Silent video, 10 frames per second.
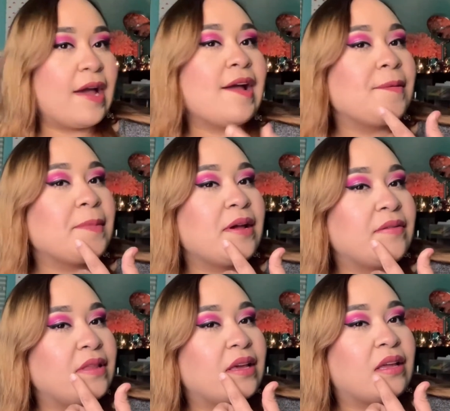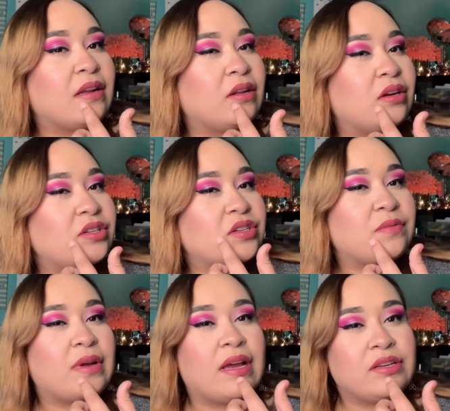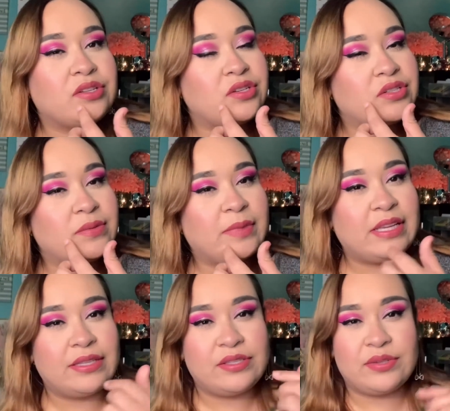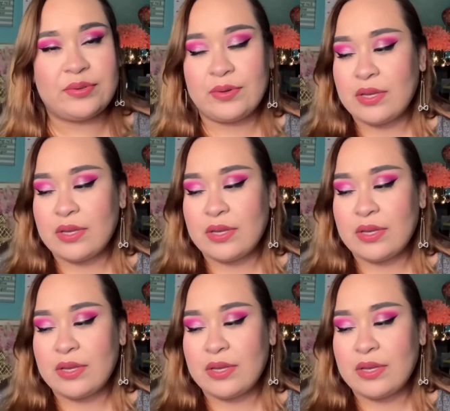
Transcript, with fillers: I'm having like an allergic reaction or something to